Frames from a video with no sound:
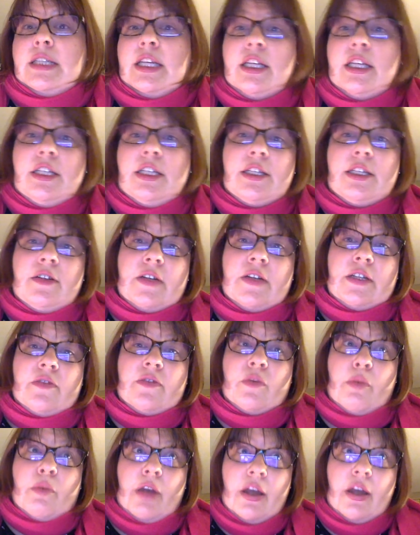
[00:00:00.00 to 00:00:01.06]
the easier it is
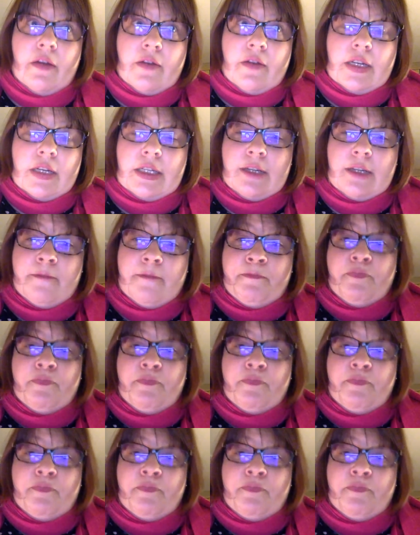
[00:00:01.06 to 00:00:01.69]
for parents